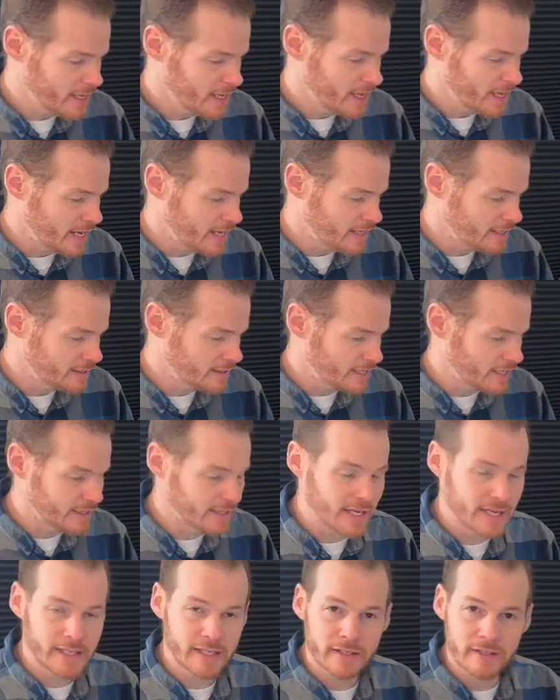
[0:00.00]
And I
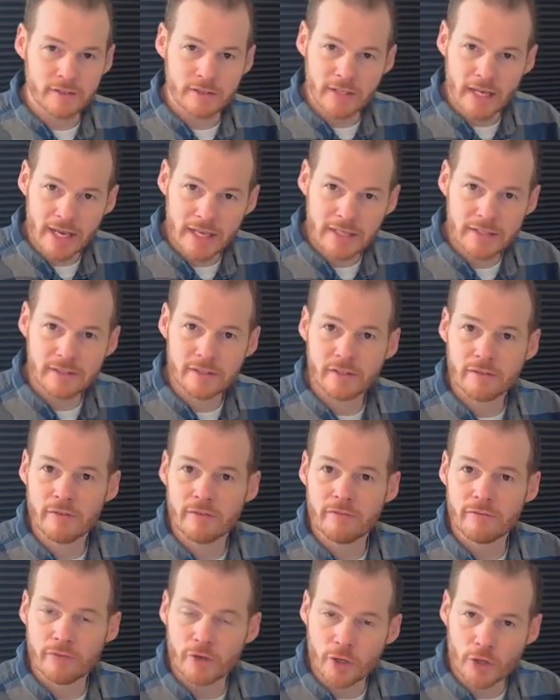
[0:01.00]
like a nice,
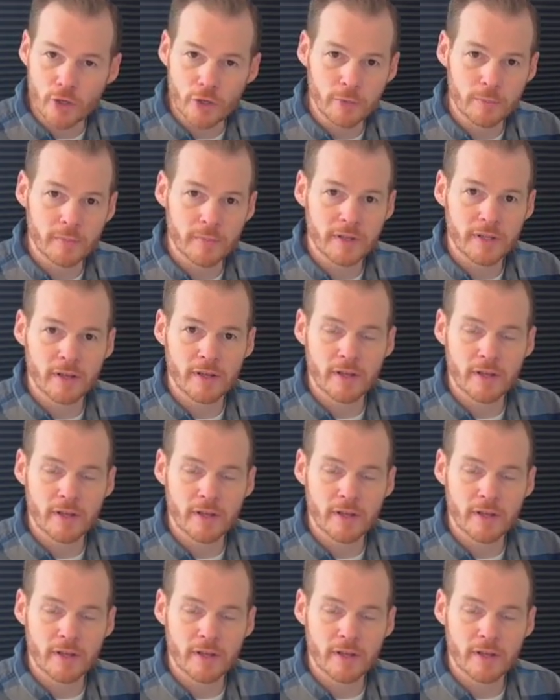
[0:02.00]
firm